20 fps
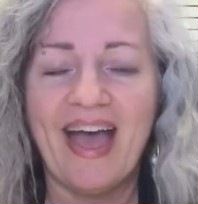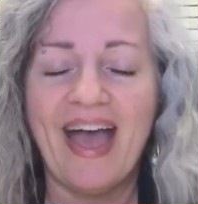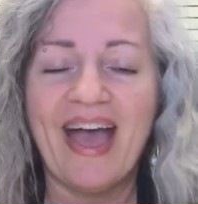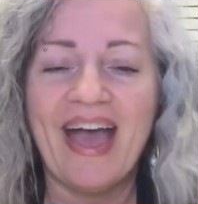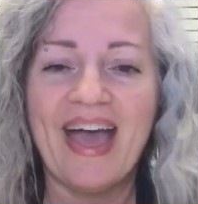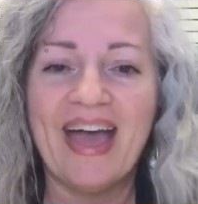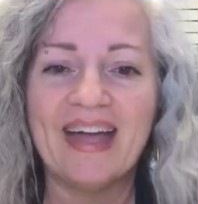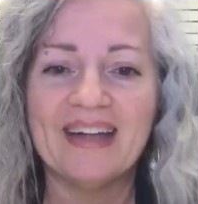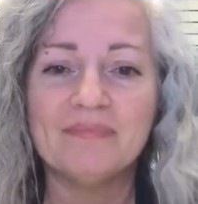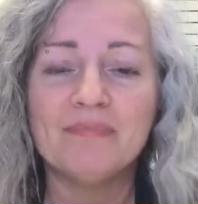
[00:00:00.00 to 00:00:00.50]

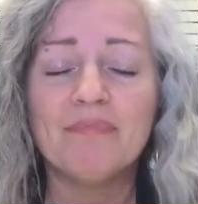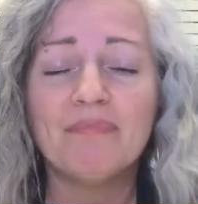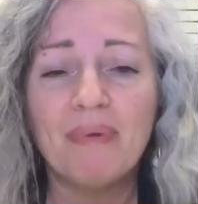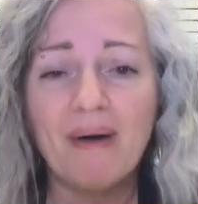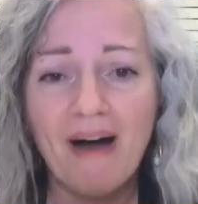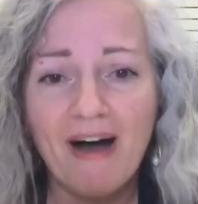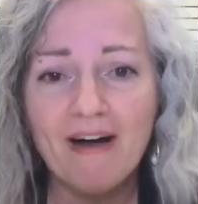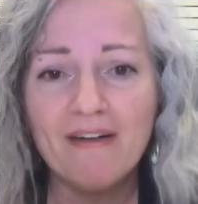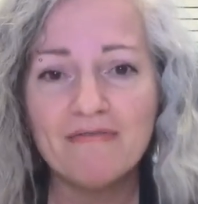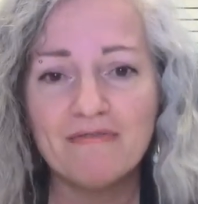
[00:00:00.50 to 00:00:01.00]
And
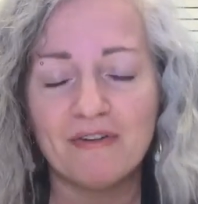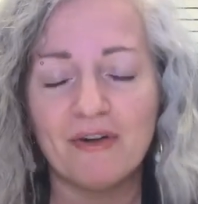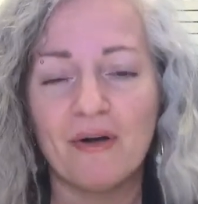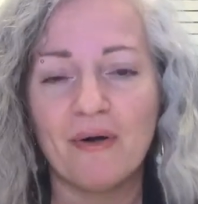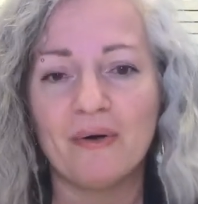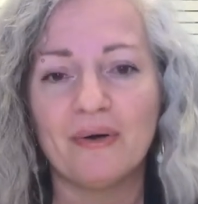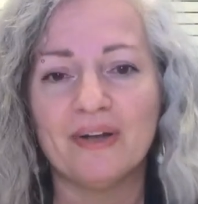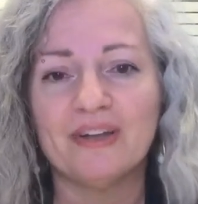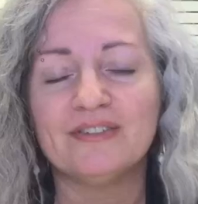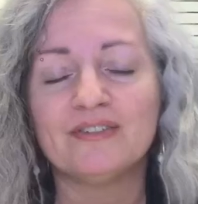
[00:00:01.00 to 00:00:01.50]

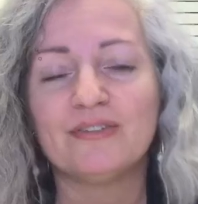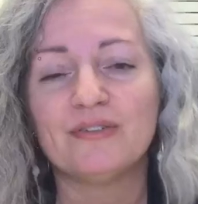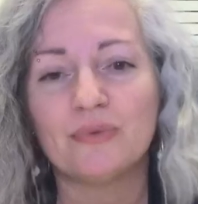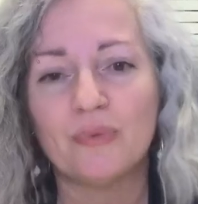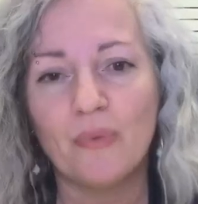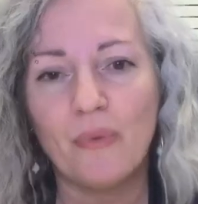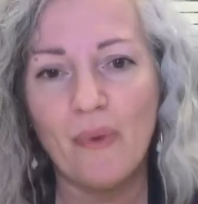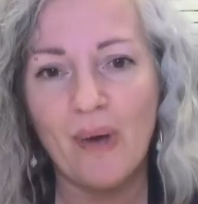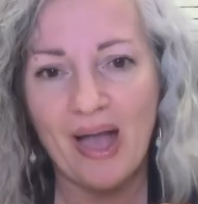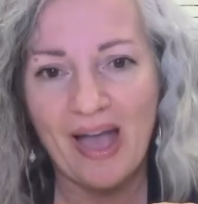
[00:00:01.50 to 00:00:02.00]
Botho is the
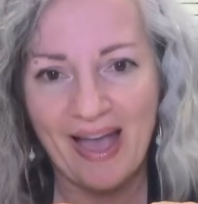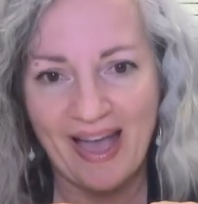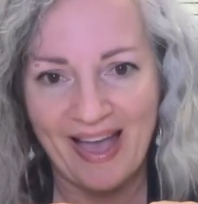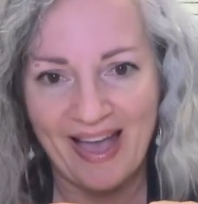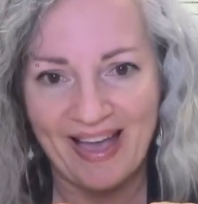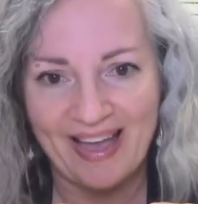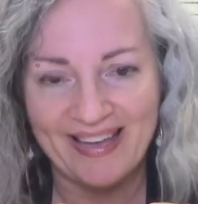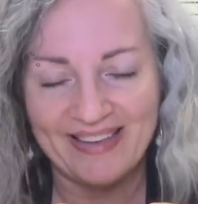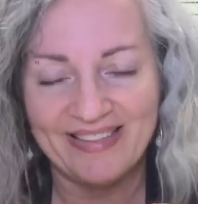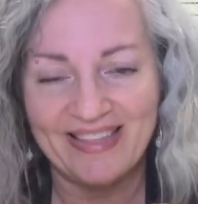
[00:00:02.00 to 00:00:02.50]

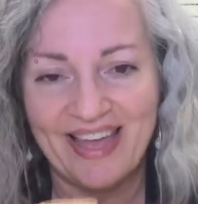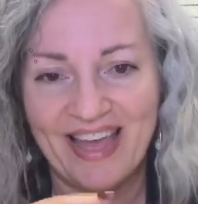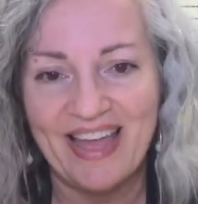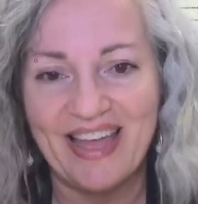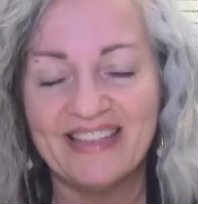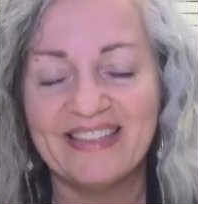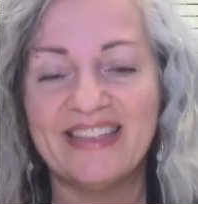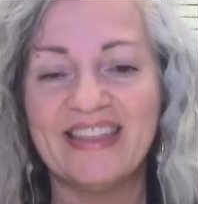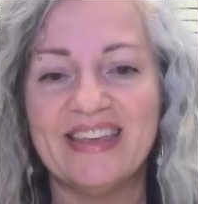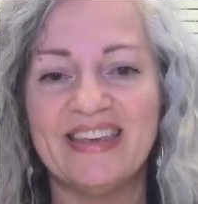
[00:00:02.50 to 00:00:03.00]
way
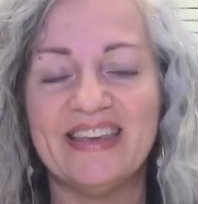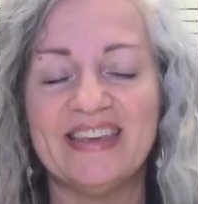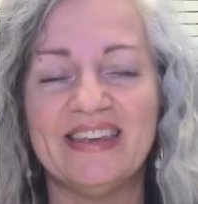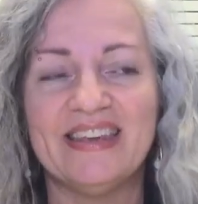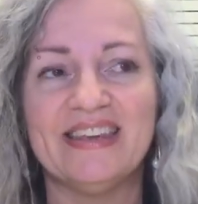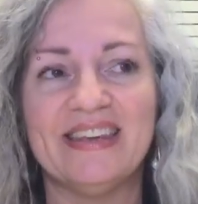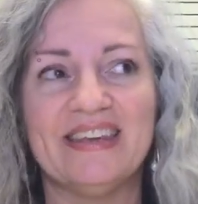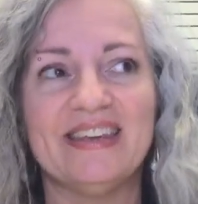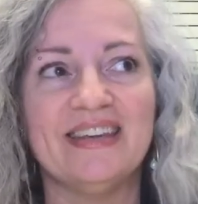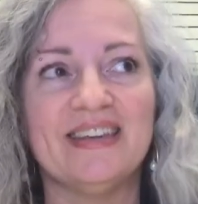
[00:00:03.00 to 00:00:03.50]
that
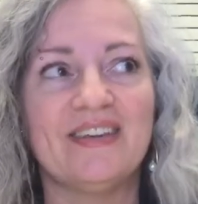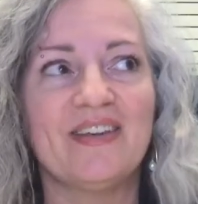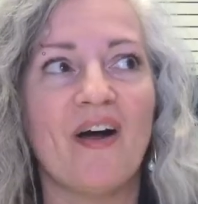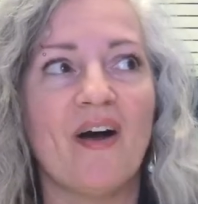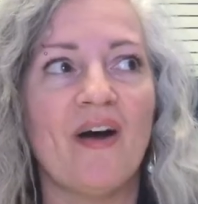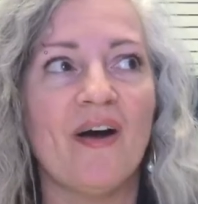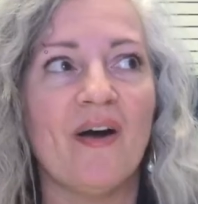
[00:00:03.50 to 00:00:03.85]
the